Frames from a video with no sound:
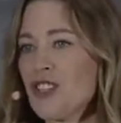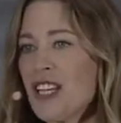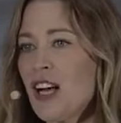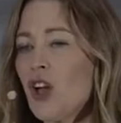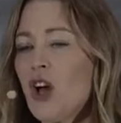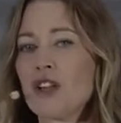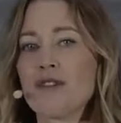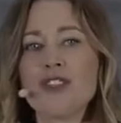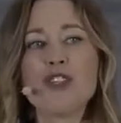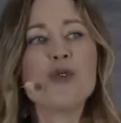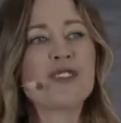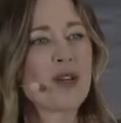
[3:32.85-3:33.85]
tell all of
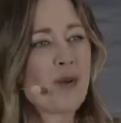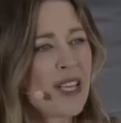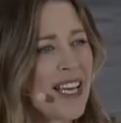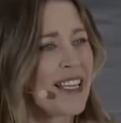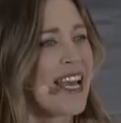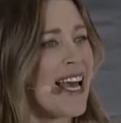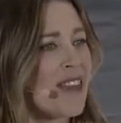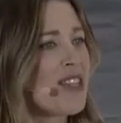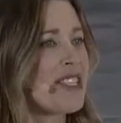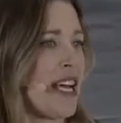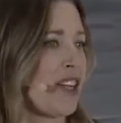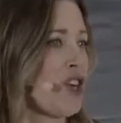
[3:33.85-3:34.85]
you, is that we had had the
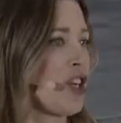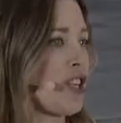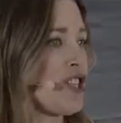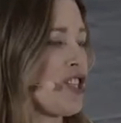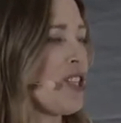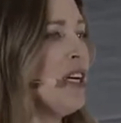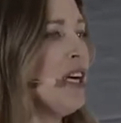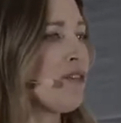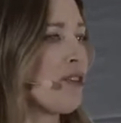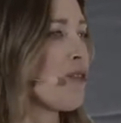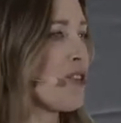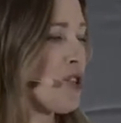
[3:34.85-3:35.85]
technology
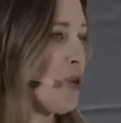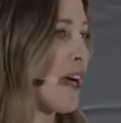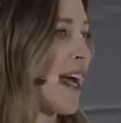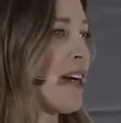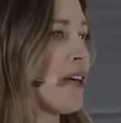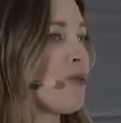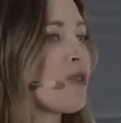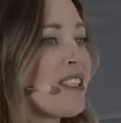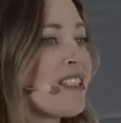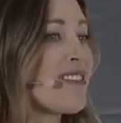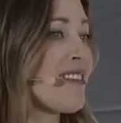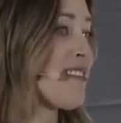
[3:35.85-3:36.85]
for virtual care
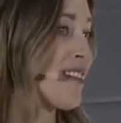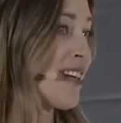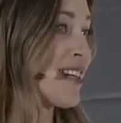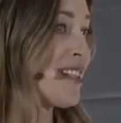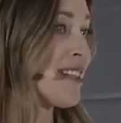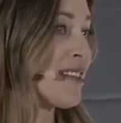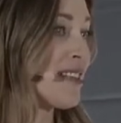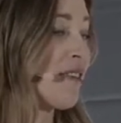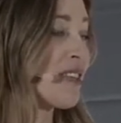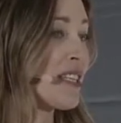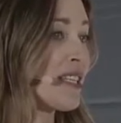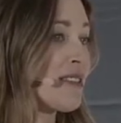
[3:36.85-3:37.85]
really since the
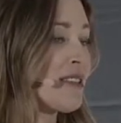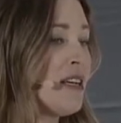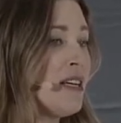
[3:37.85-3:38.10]
1970s,